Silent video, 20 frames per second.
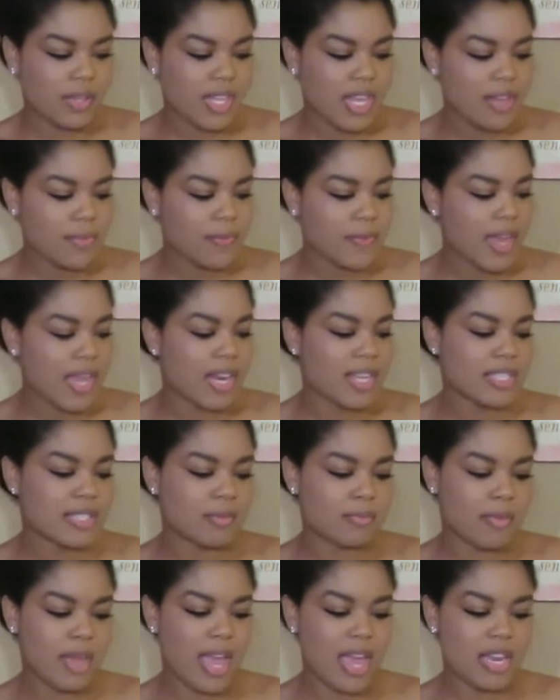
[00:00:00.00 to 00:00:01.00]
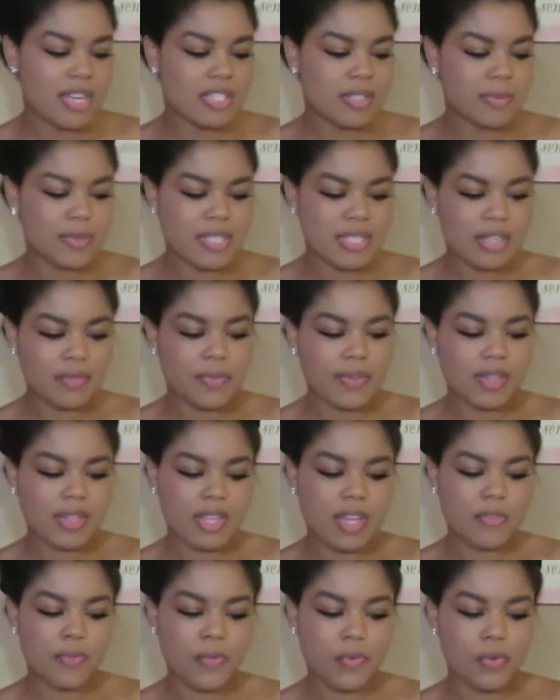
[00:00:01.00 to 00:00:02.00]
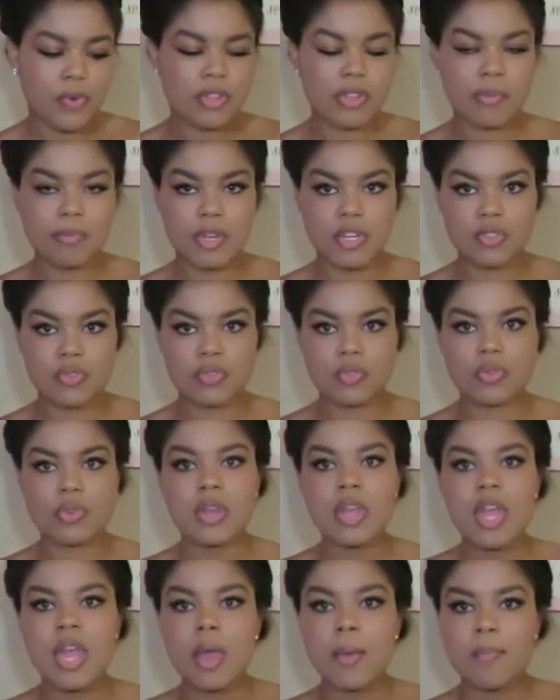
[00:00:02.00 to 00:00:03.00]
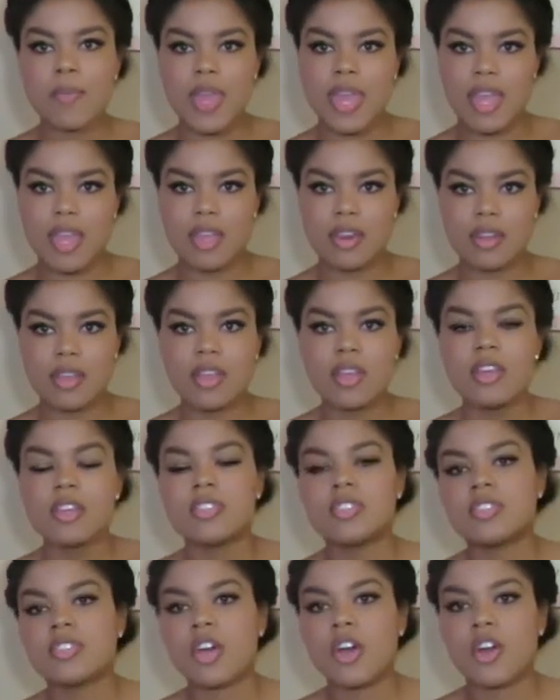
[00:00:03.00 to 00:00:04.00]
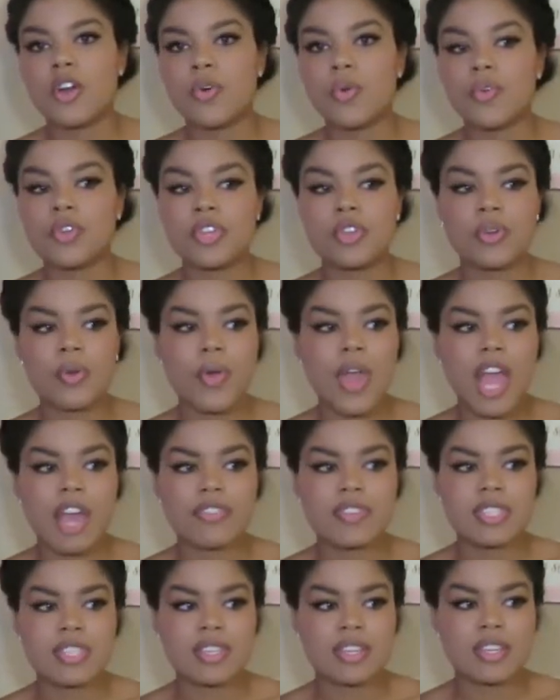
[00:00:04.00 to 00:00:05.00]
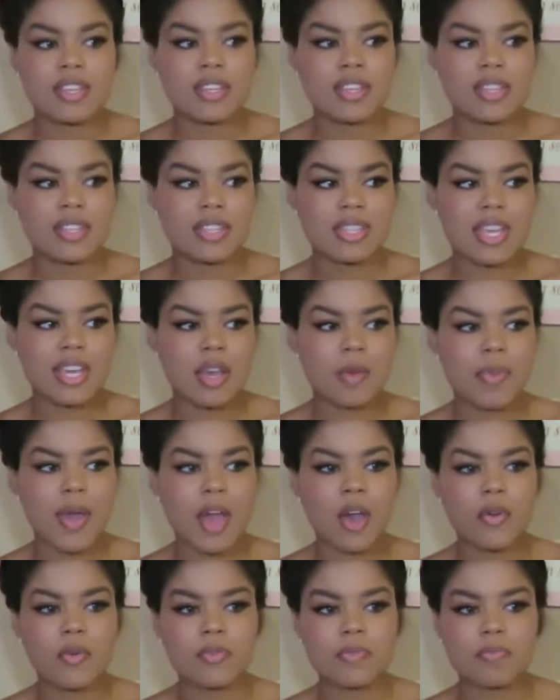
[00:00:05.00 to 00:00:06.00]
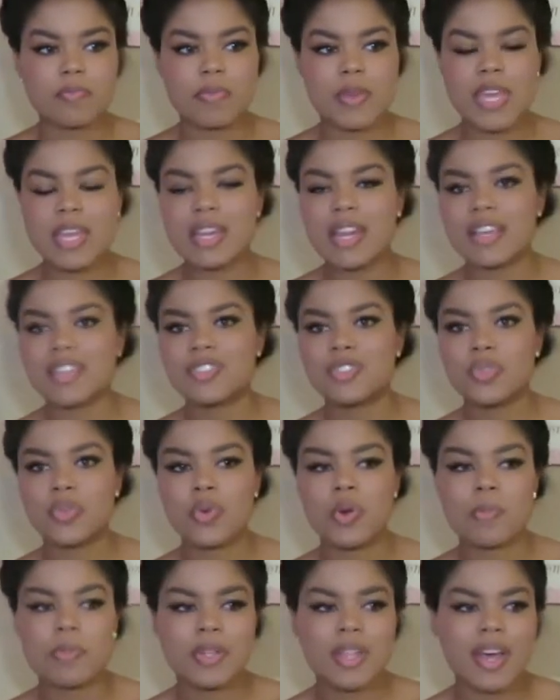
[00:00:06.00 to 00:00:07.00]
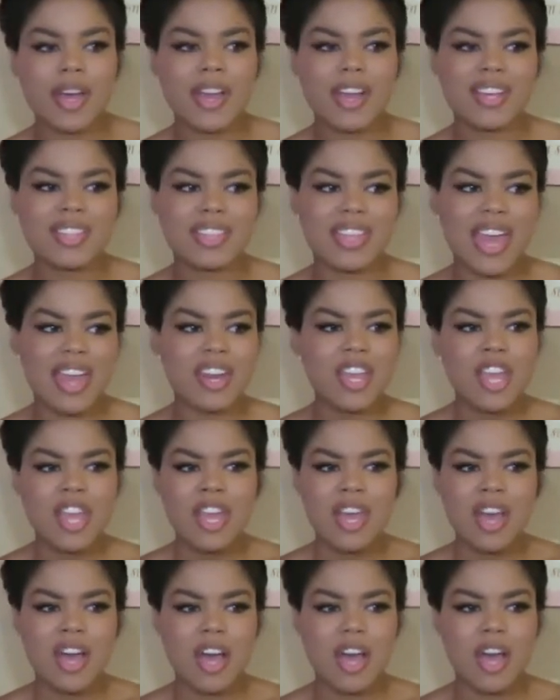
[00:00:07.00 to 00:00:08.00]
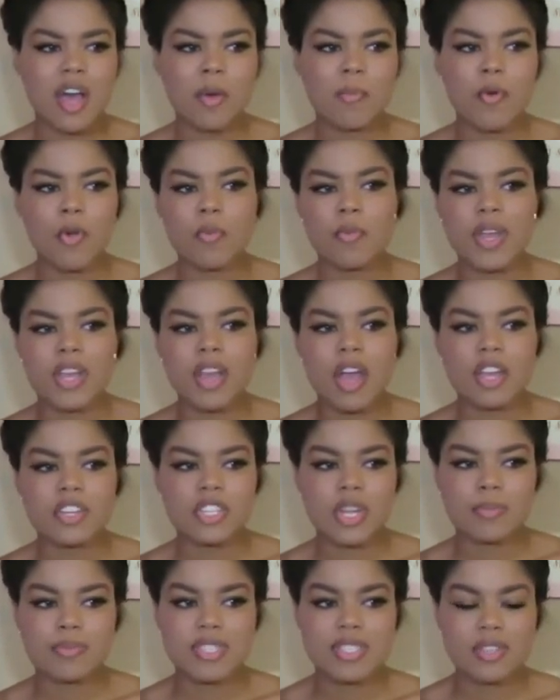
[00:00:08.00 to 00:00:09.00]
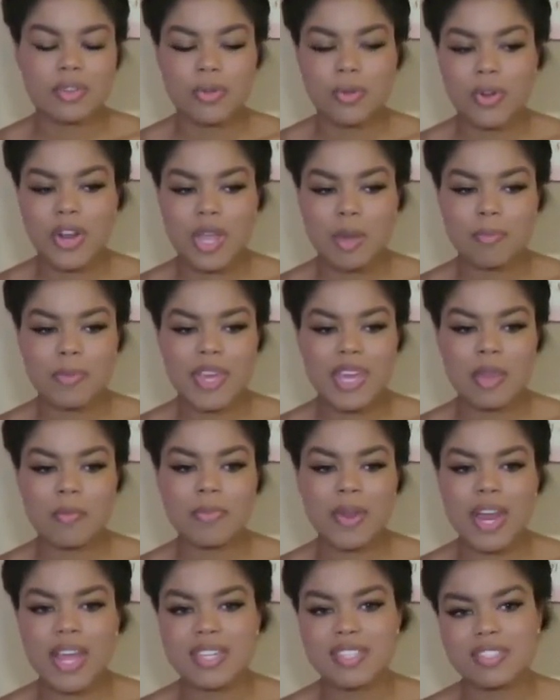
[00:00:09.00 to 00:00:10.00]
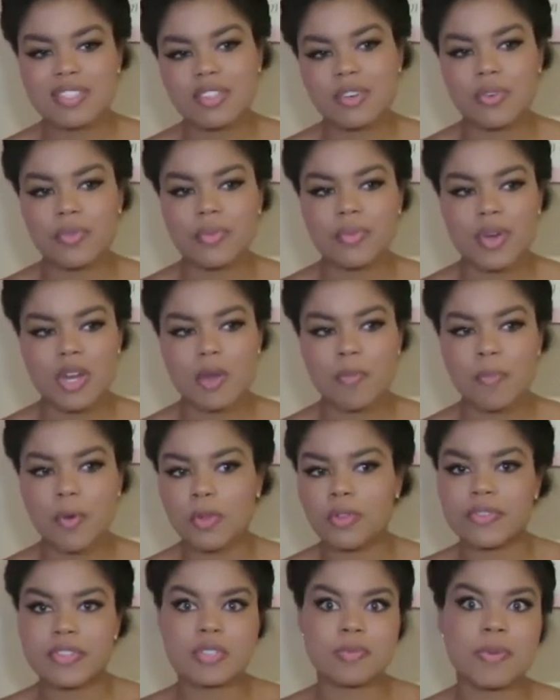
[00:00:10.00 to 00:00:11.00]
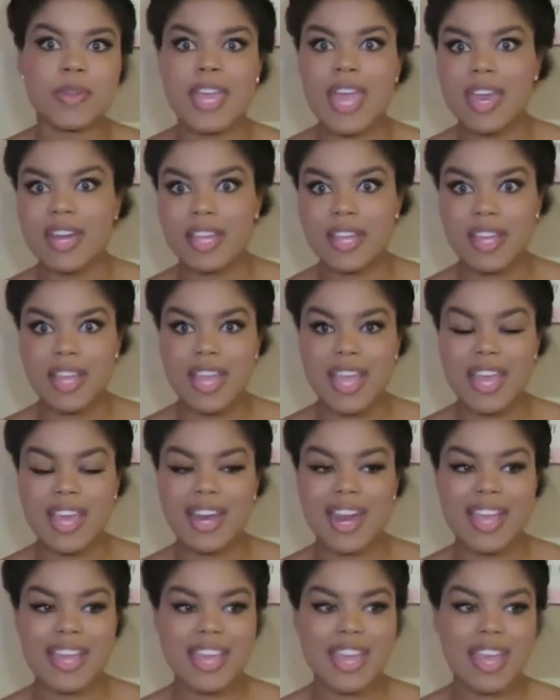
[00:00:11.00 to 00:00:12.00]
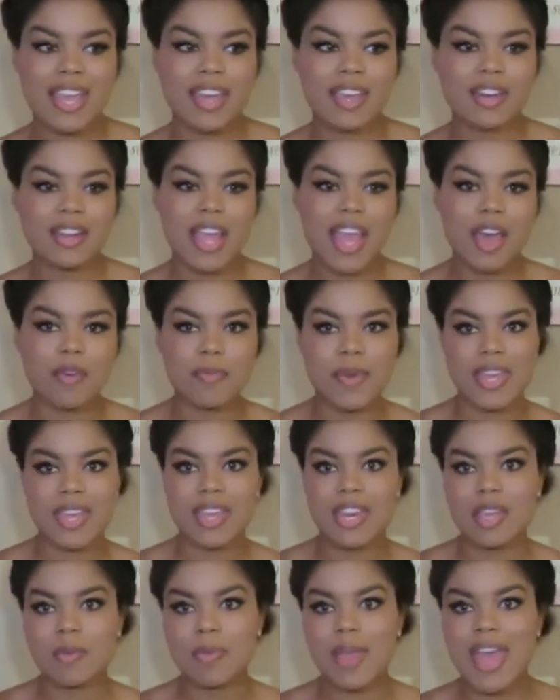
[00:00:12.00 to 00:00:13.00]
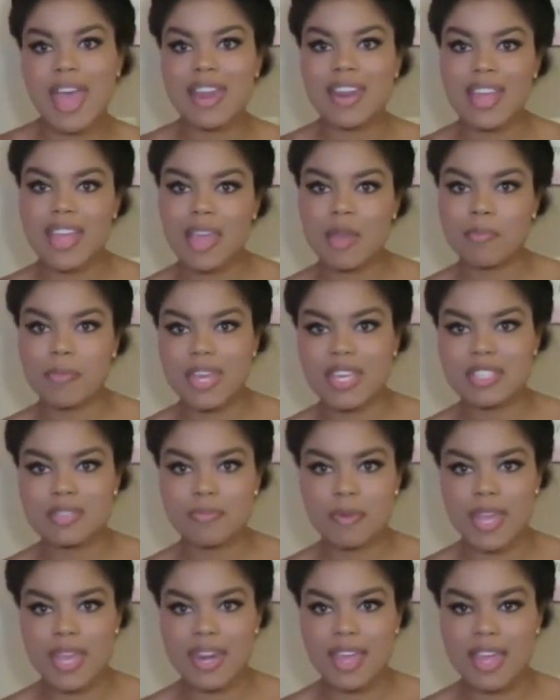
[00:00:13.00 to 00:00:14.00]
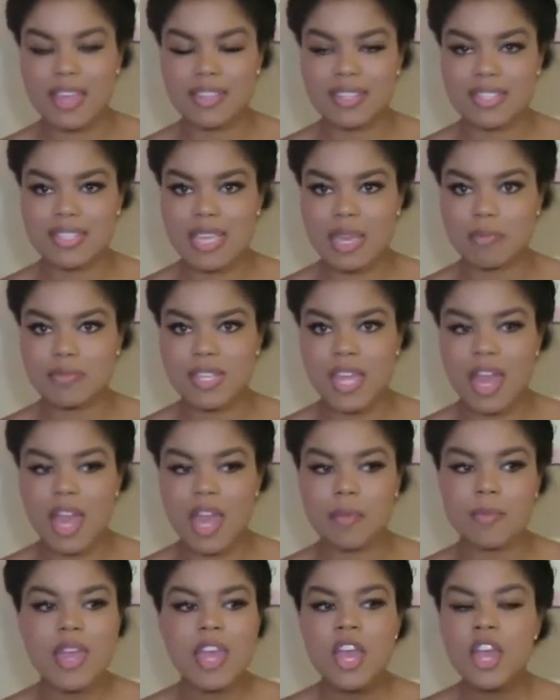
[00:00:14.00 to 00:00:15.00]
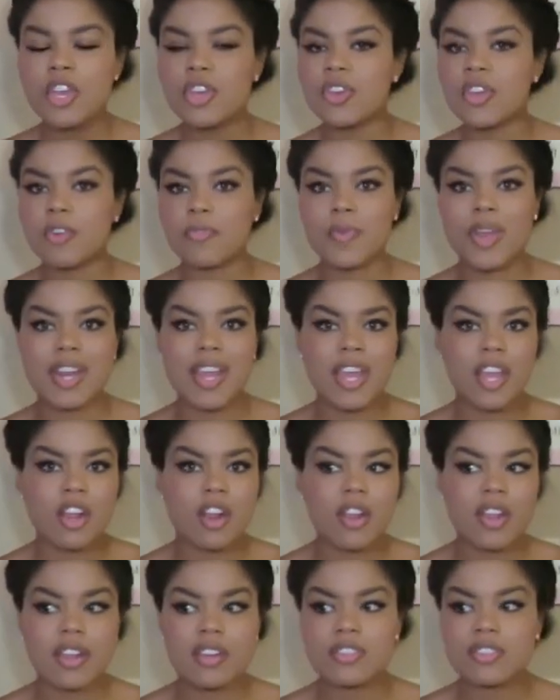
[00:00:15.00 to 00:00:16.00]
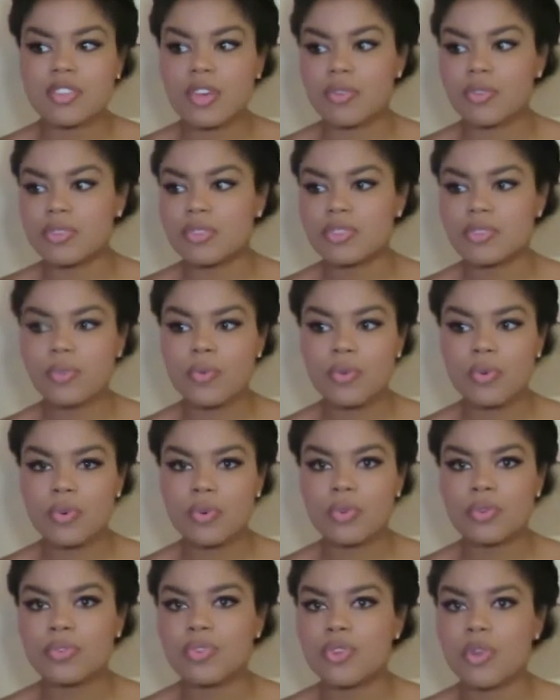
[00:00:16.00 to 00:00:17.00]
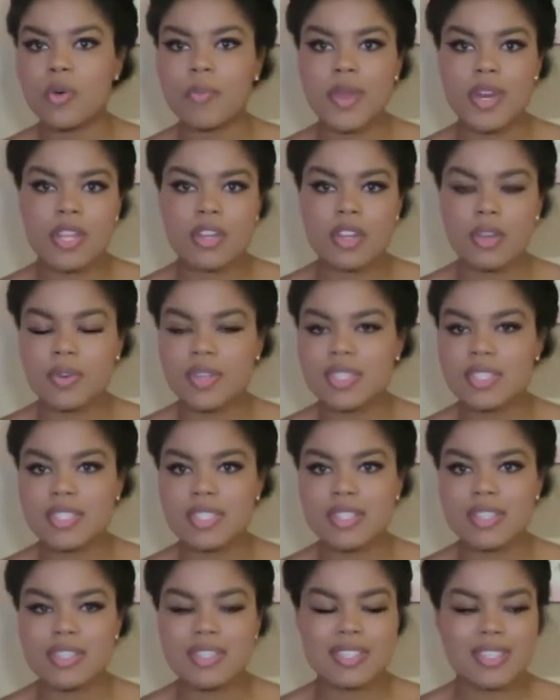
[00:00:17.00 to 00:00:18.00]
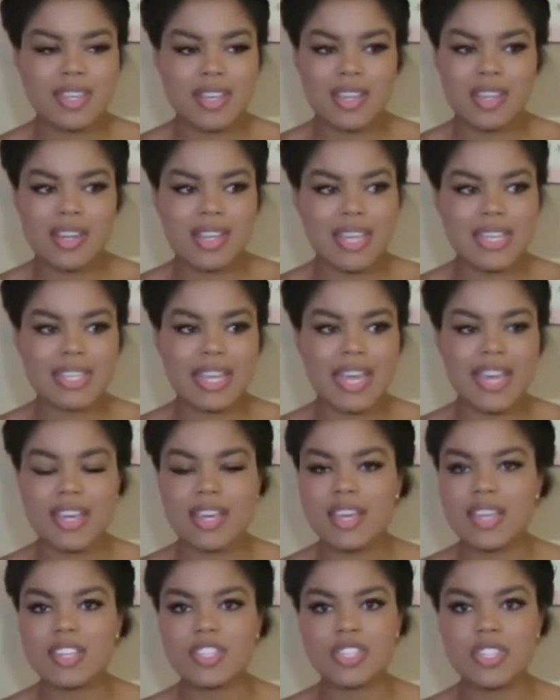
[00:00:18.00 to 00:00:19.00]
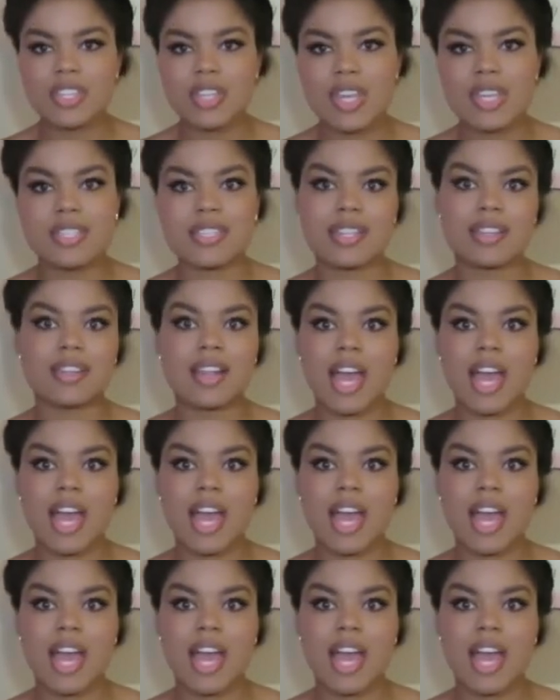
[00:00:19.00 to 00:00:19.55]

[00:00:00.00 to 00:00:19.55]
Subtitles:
relief, and it's made specifically for the menstrual pain. So you don't have to think about being next to a plug that, oh my gosh, I'm still cramping, but I still want a bowl of spaghetti, and I can't have my heating pad and make spaghetti at the same time. You can run errands, go to school, nobody notices it. It's a